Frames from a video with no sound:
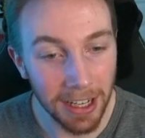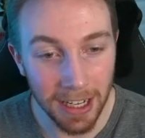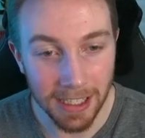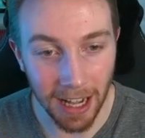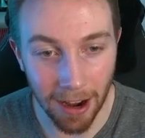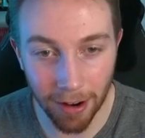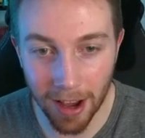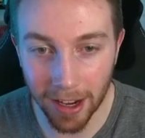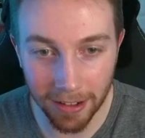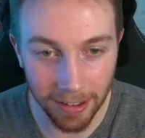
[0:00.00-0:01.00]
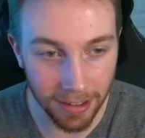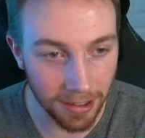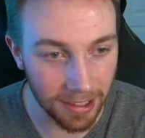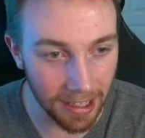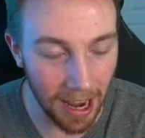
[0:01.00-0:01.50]
Cloud9
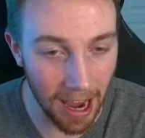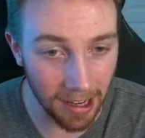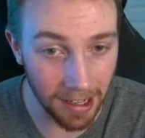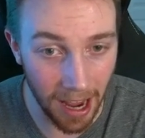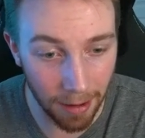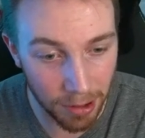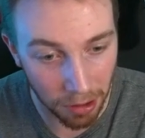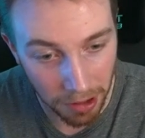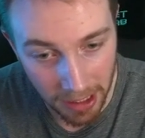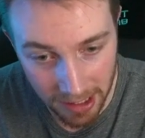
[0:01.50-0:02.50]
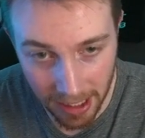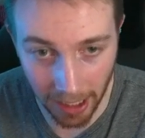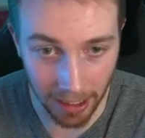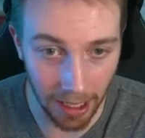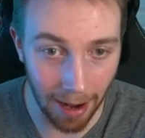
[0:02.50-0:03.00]
just had an absolutely insane
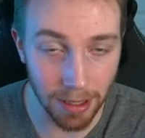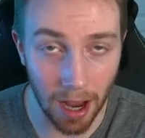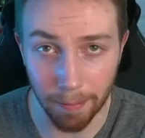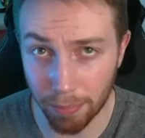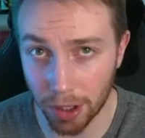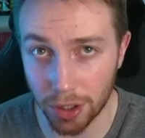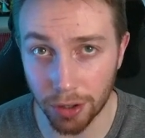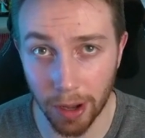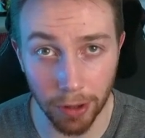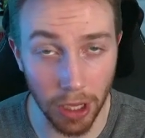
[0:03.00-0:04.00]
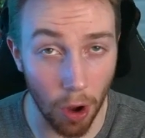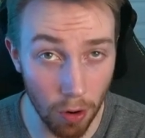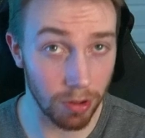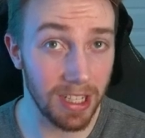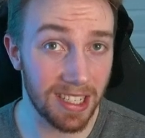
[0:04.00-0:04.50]
collapse. I'm pretty sure they were the
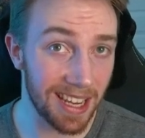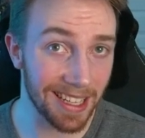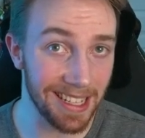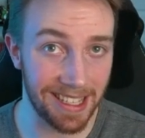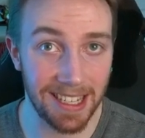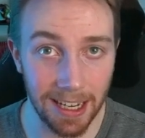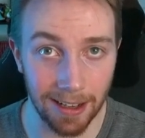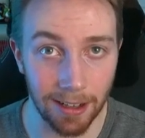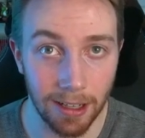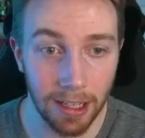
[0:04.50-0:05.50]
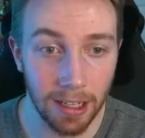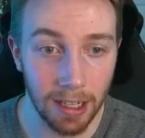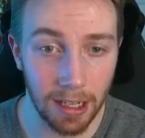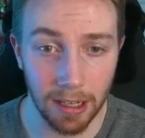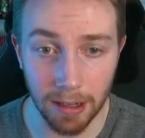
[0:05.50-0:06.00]
only second seed
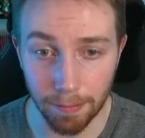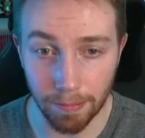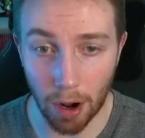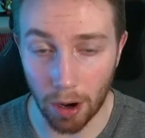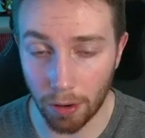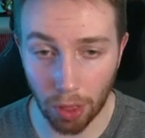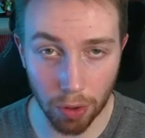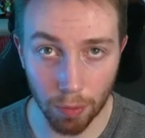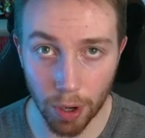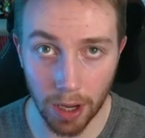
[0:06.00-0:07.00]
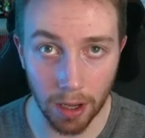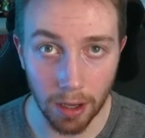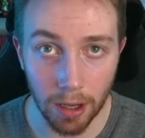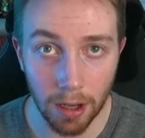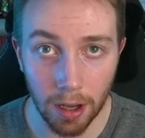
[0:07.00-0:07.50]
in all 3
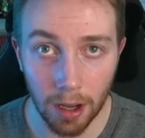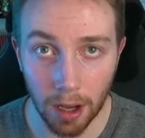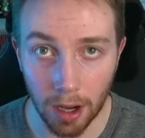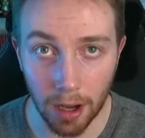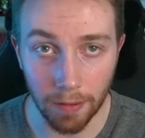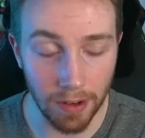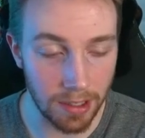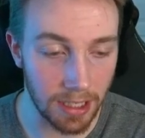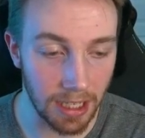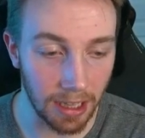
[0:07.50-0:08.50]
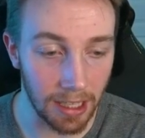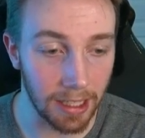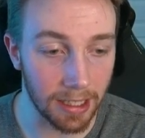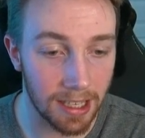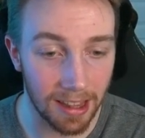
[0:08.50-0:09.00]
VCT
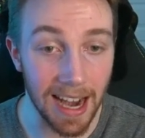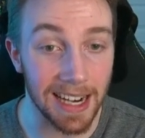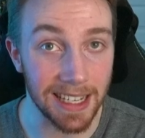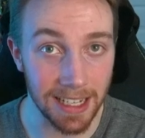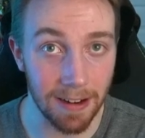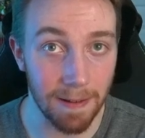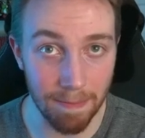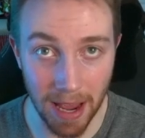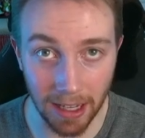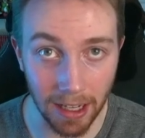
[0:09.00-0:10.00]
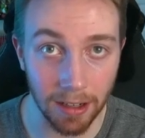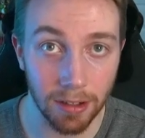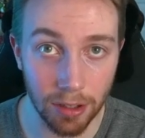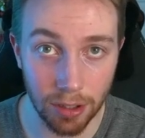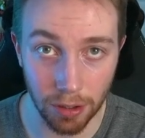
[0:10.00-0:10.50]
leagues that didn't make it
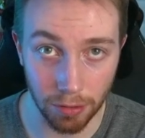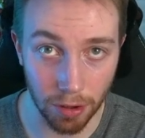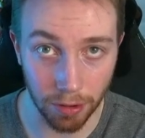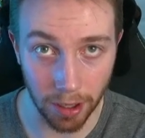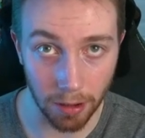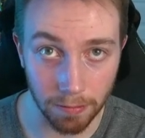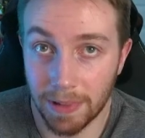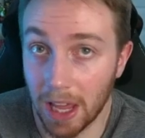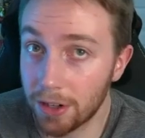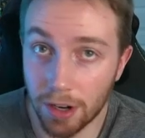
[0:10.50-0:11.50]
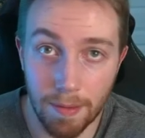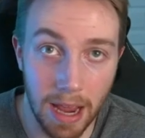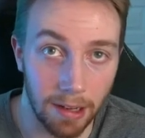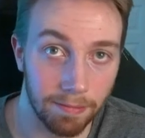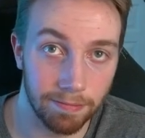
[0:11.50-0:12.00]
to Tokyo. They should have made
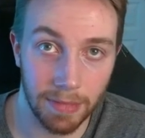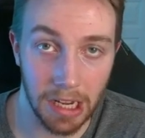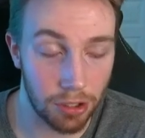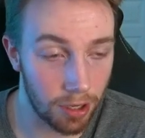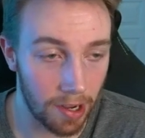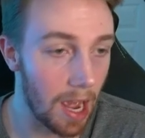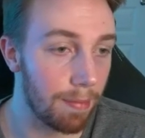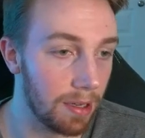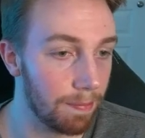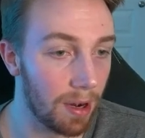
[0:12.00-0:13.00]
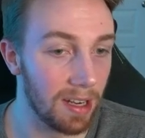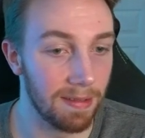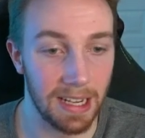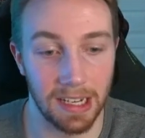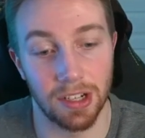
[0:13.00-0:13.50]
it. It should have happened, but
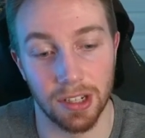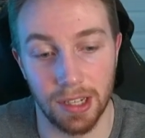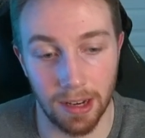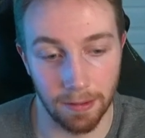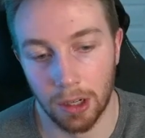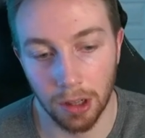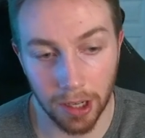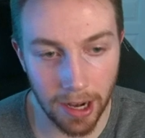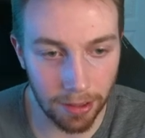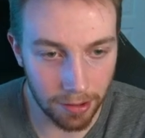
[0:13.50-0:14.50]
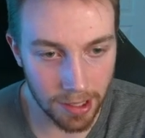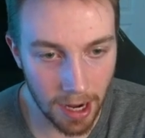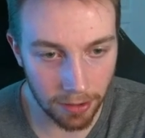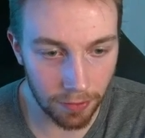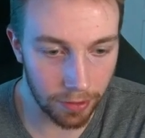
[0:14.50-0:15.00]
it just didn't. Looking at their
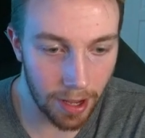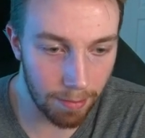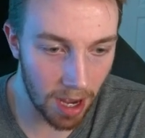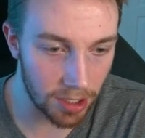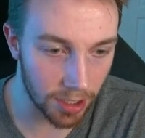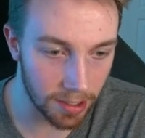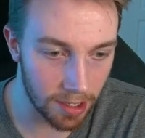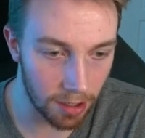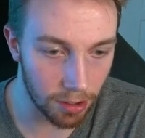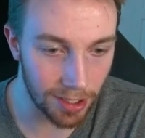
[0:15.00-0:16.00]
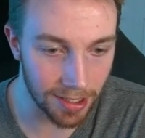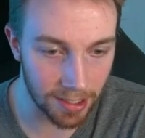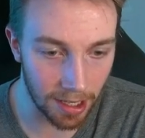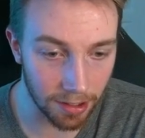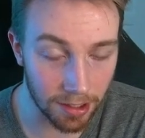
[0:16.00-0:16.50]
stats for that match against Energy,
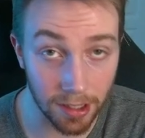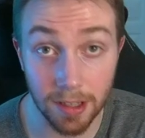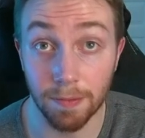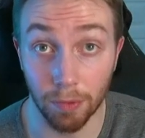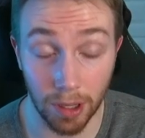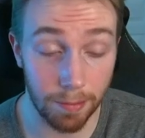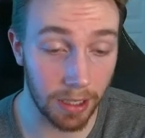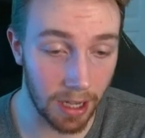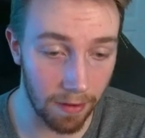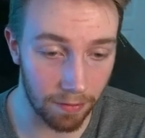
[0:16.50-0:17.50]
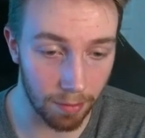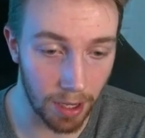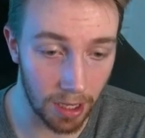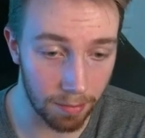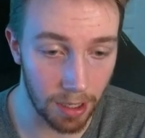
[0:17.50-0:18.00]
zellsis, really big game from
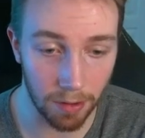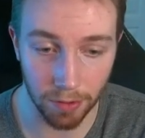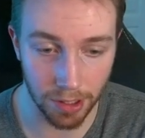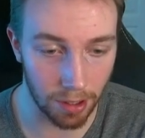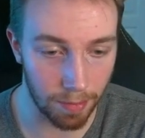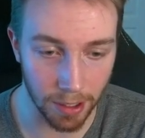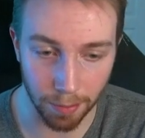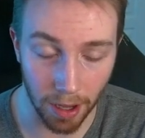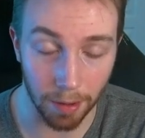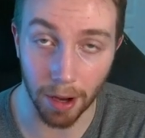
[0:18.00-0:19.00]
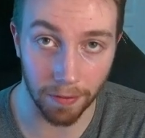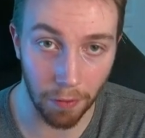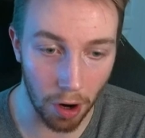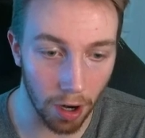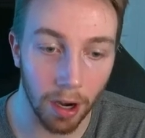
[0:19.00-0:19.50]
him. He was their best player by
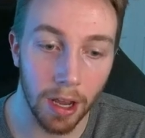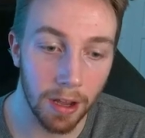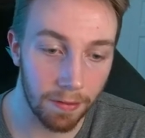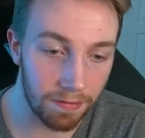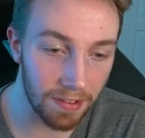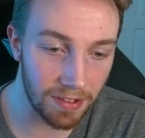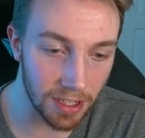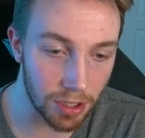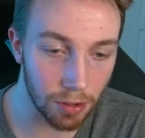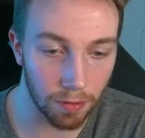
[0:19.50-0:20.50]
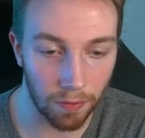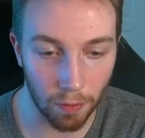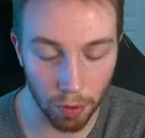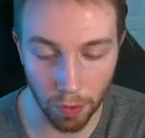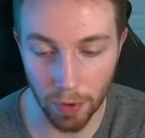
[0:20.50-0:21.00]
far. 52,
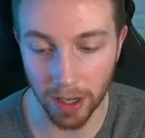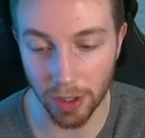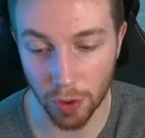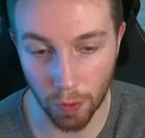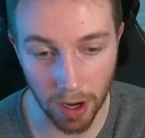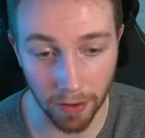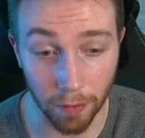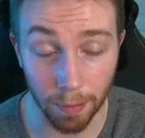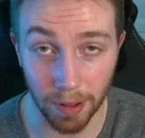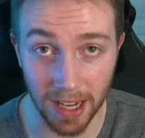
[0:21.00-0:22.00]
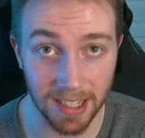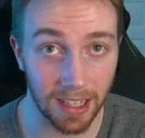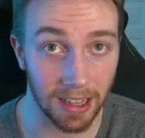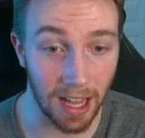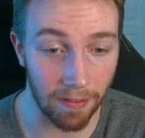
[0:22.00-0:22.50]
41, and 20 for plus
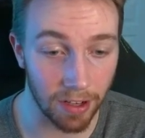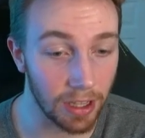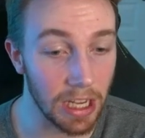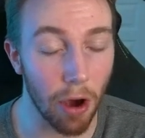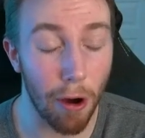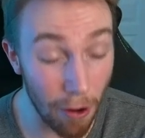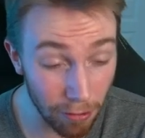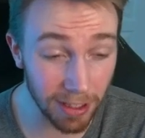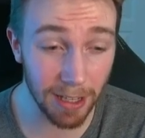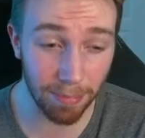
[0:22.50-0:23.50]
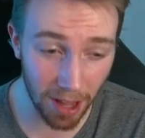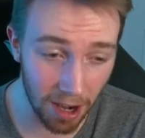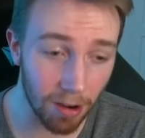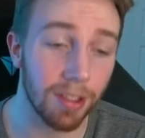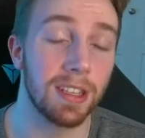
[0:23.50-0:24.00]
11. The only player
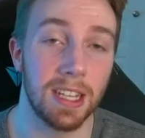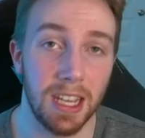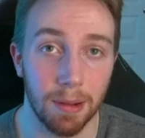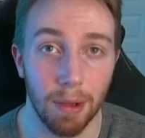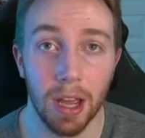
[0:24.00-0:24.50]
on the team